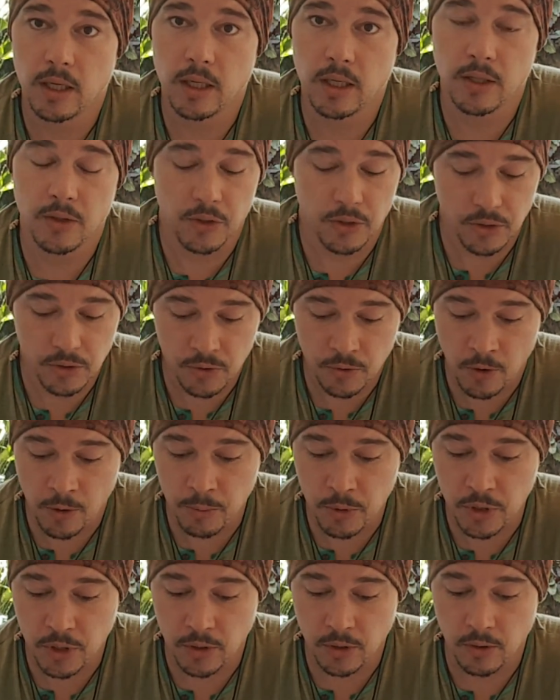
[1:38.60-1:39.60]
in the
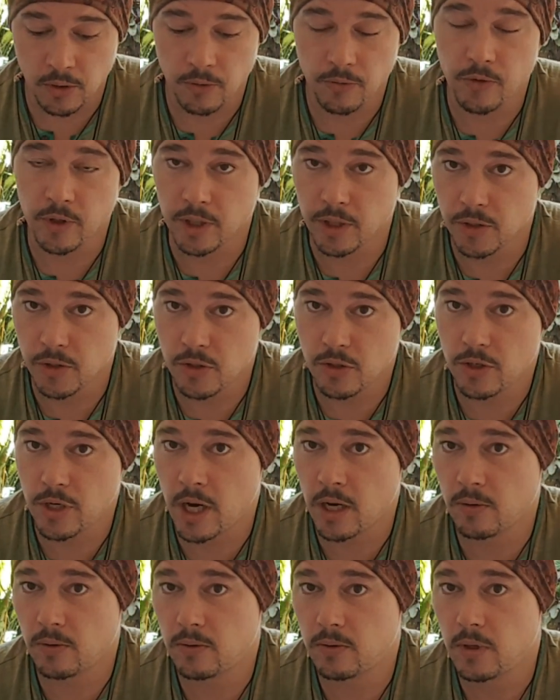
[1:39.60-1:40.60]
description for his
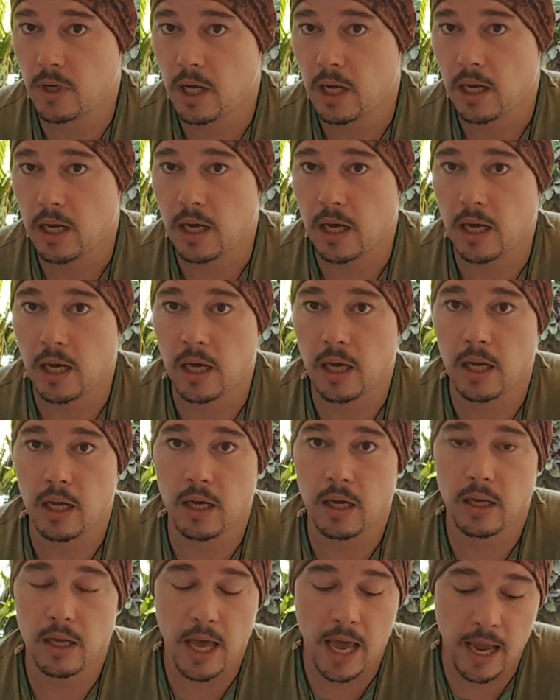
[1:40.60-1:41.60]
channel,
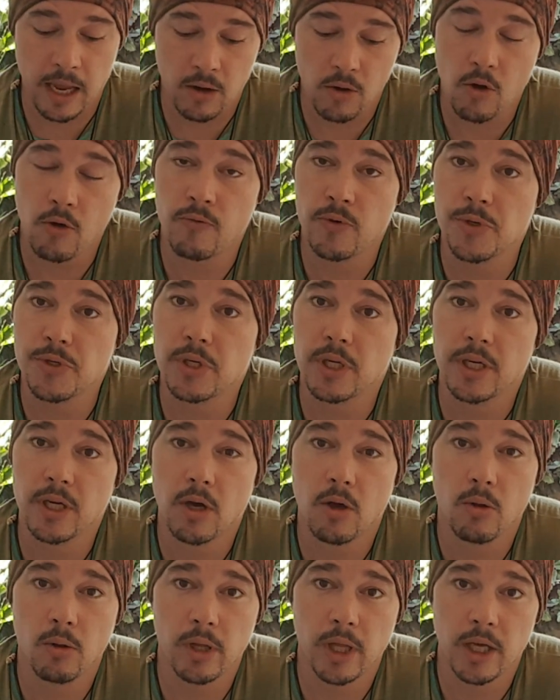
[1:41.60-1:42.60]
and obviously
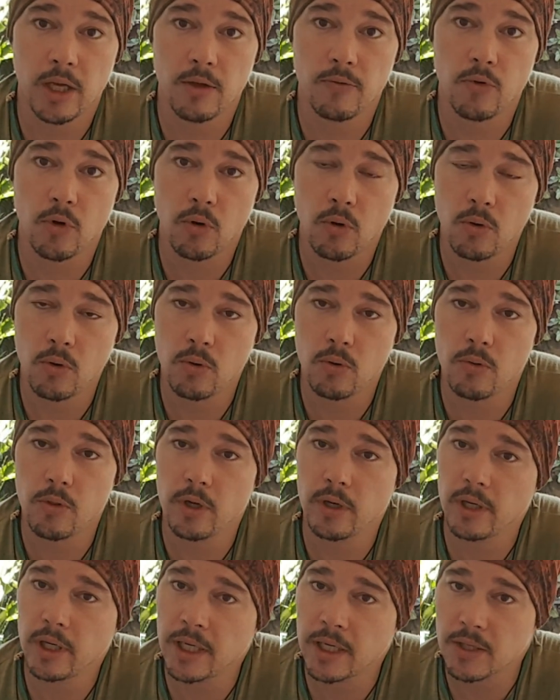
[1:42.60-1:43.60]
I'll leave all the
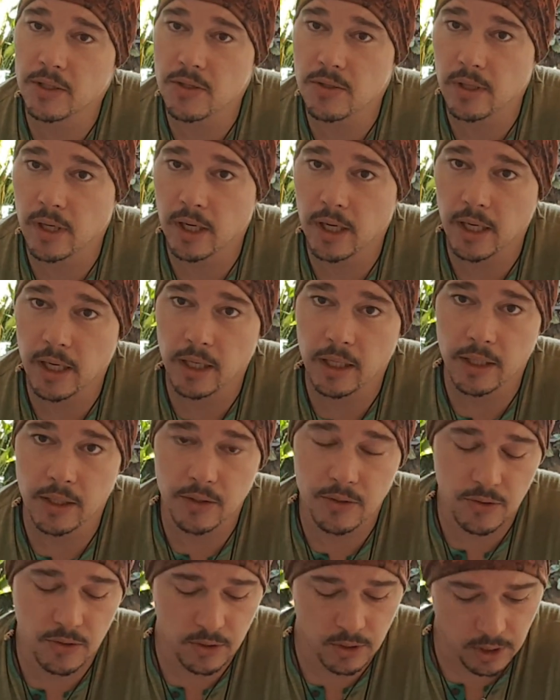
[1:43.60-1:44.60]
links that
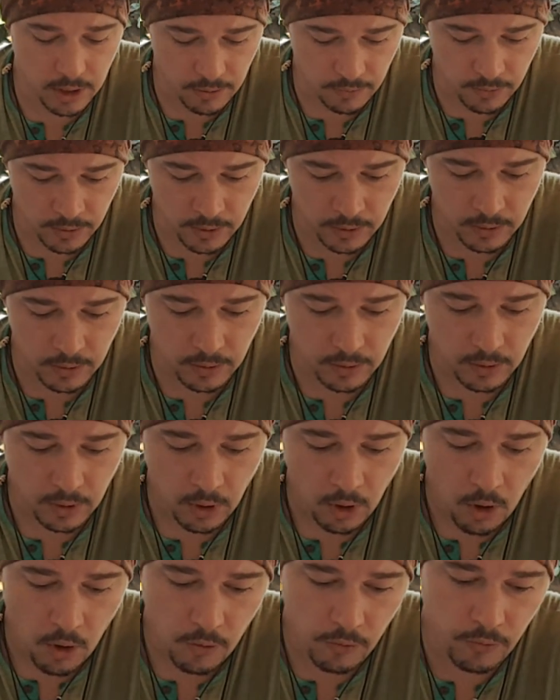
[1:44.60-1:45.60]
he's given
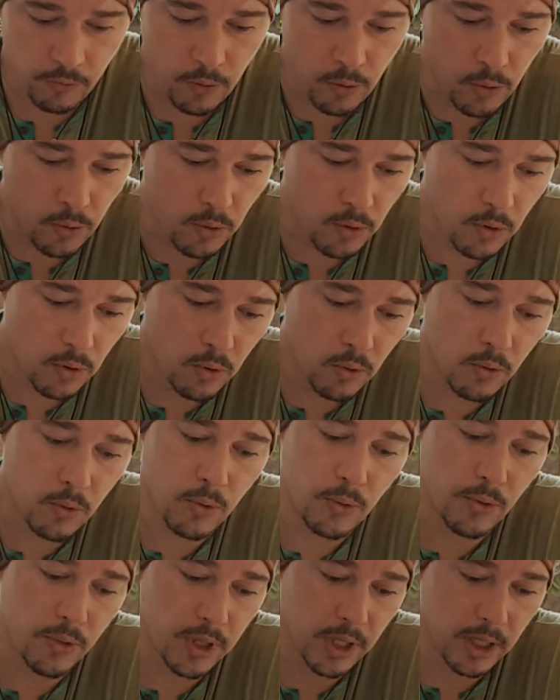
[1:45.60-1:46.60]
for
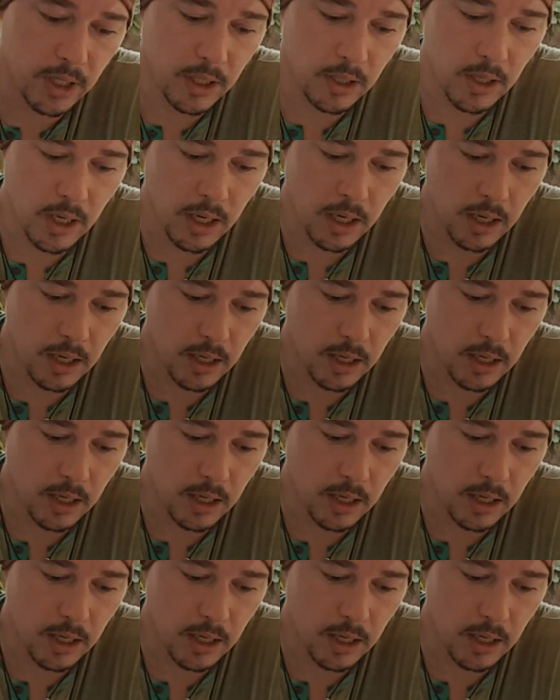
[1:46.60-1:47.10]
all the